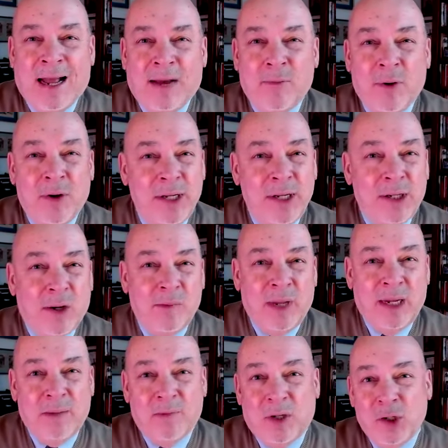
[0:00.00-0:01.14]
I really don't
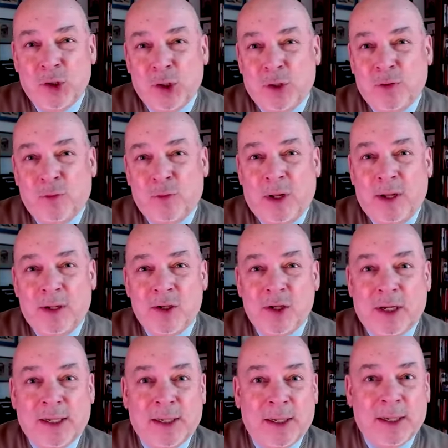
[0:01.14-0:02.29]
make much of
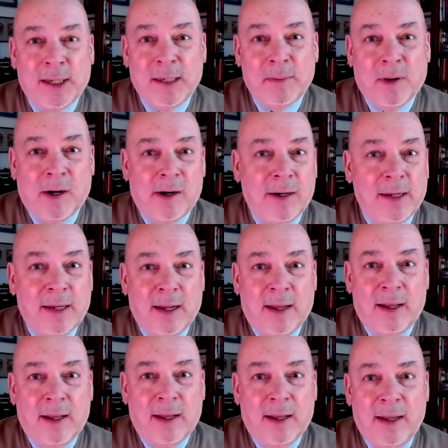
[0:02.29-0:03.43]
Justice Barrett's
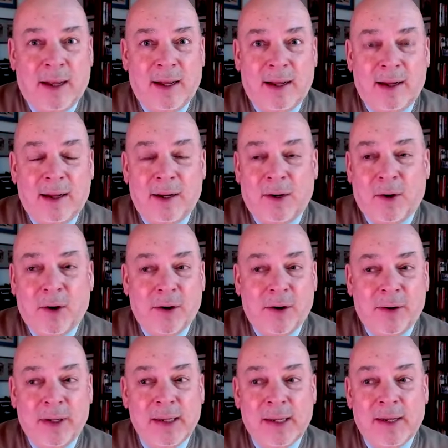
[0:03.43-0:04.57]

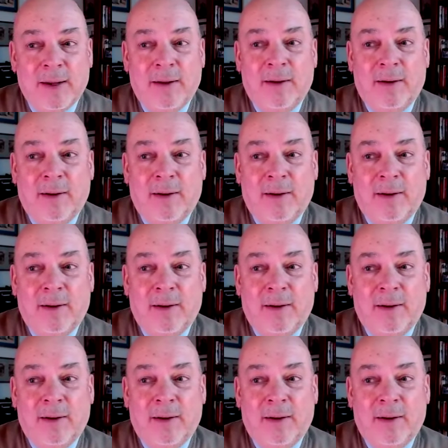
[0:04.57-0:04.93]
concurrence.